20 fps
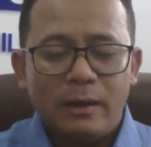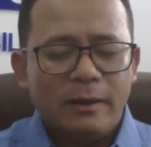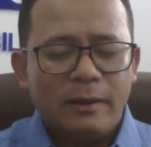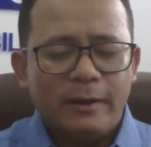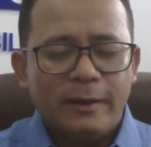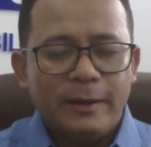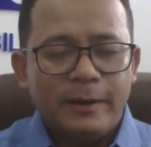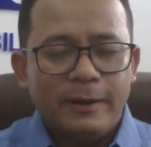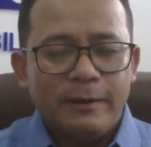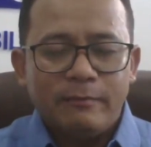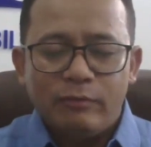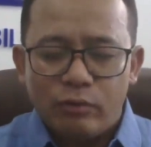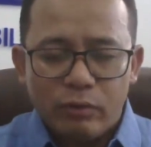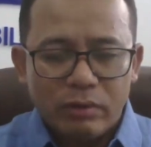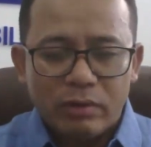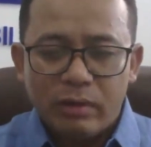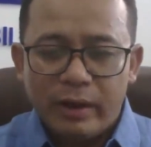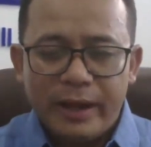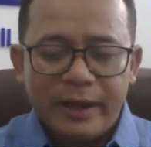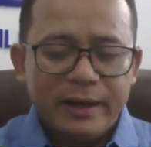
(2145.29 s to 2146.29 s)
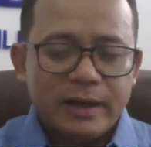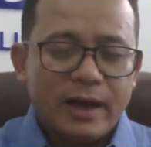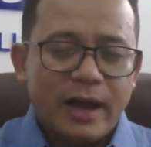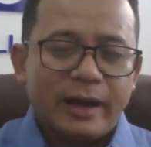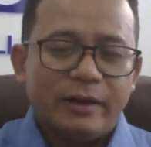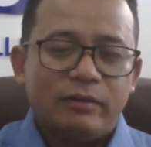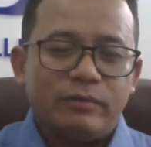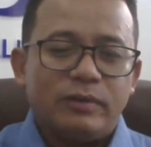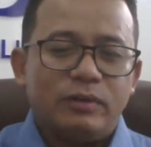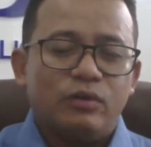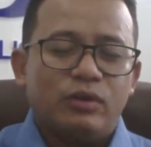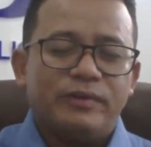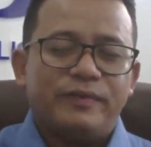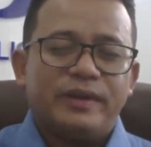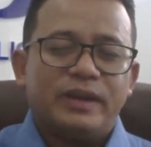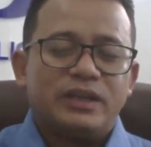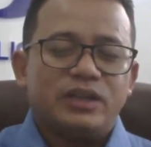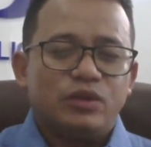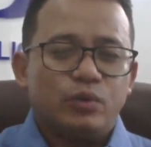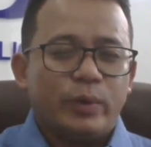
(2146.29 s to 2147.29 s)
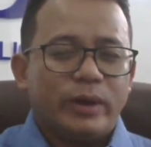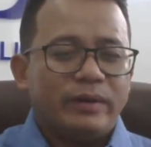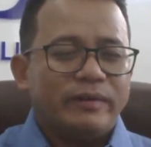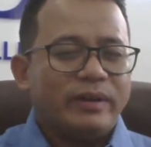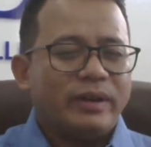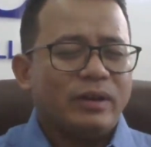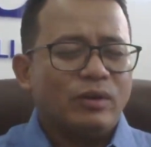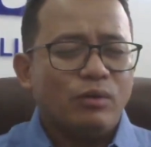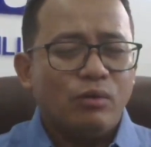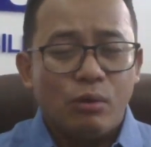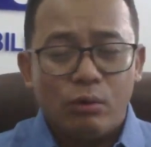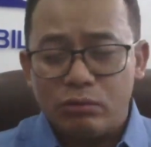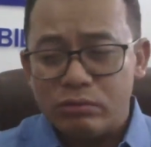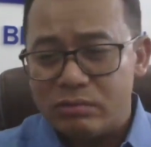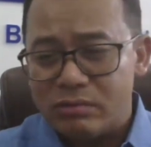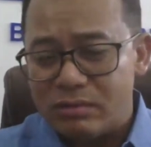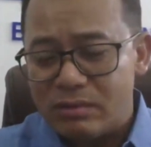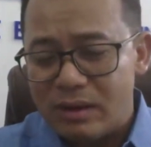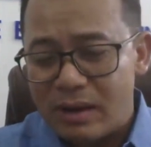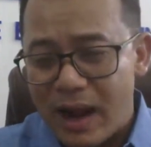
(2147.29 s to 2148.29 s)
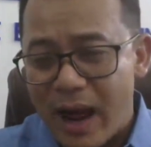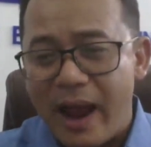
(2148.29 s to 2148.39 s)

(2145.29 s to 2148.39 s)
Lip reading: for any kind of the notification whenever he goes live